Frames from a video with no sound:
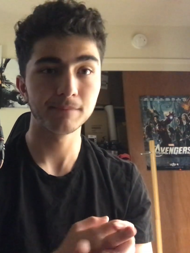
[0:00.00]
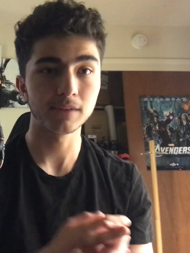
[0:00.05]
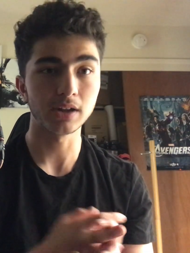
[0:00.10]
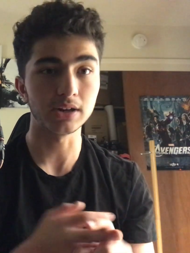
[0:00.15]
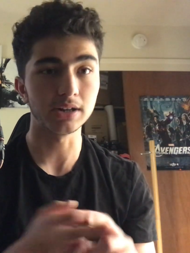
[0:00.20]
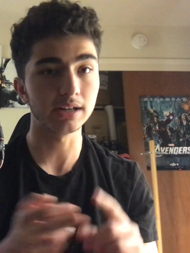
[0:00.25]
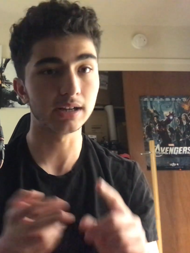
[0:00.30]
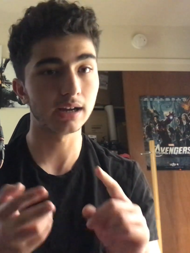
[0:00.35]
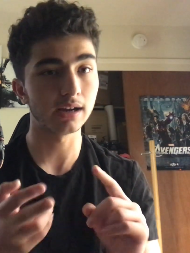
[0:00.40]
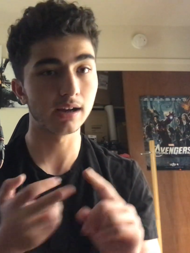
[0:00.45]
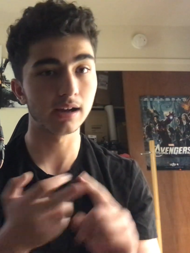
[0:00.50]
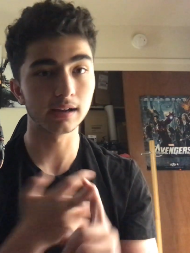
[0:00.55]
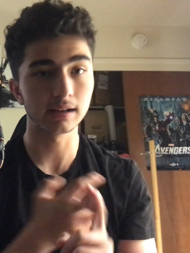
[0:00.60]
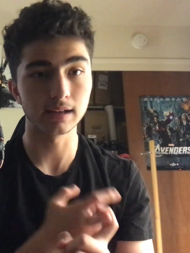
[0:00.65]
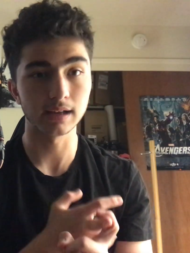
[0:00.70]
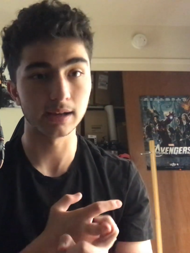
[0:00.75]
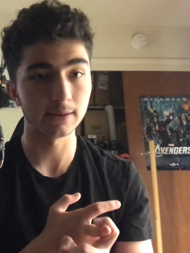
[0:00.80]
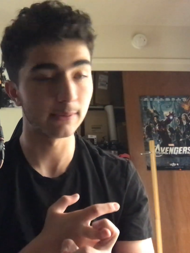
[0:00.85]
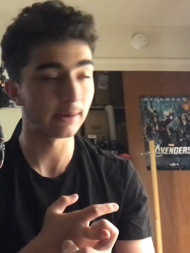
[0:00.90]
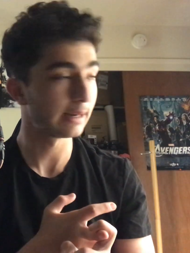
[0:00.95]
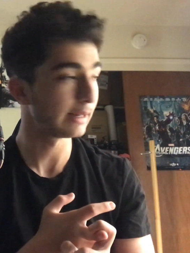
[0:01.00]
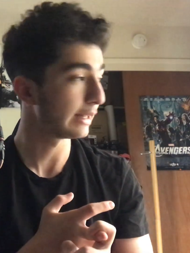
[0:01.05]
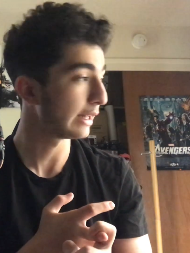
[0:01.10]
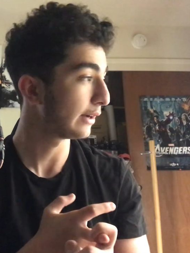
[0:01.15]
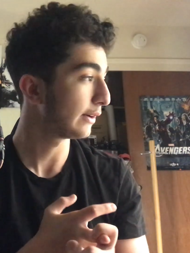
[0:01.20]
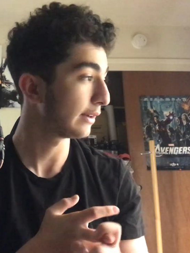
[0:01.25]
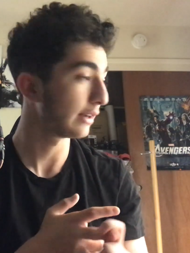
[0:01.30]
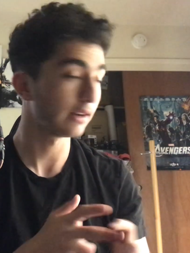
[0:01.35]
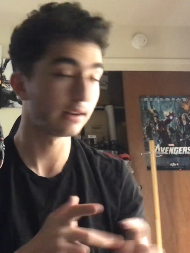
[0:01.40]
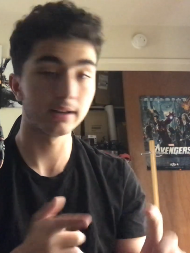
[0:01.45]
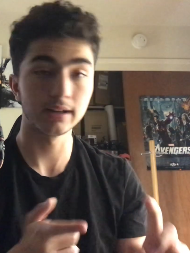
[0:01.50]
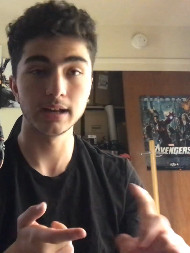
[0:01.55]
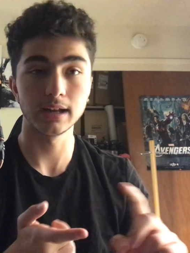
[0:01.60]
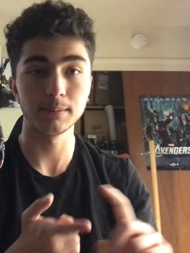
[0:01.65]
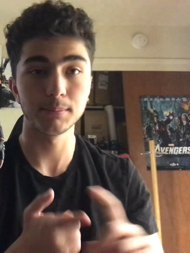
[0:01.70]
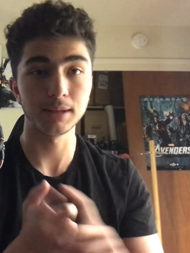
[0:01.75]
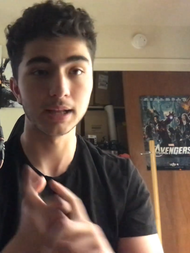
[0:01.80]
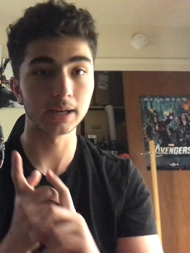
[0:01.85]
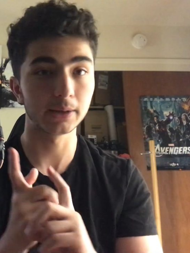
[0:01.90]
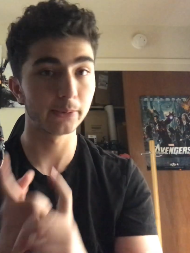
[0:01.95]
I already got Hawkeye right now, and I already
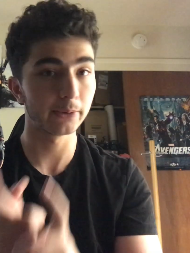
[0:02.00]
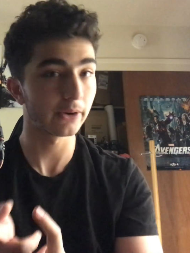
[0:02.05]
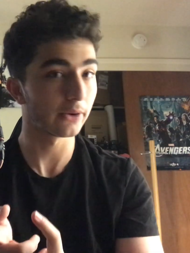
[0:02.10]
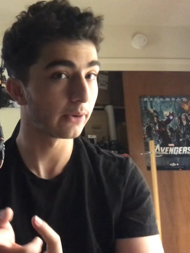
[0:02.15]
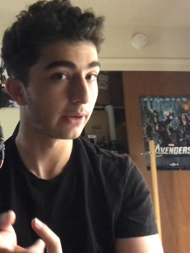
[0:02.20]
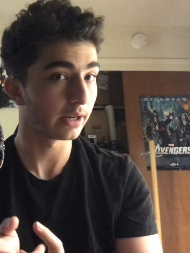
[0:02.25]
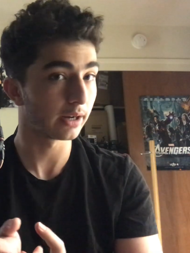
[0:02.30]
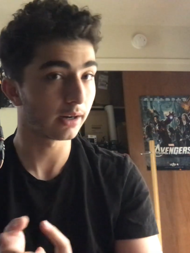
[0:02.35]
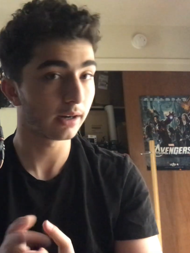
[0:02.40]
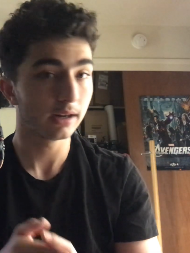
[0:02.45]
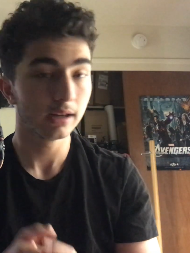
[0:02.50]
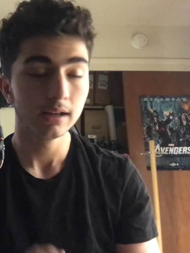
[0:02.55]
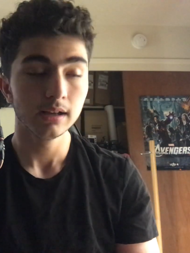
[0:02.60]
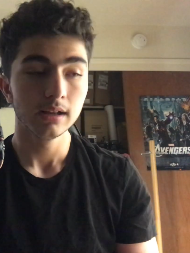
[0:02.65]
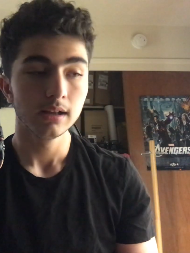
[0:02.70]
got Black Widow here.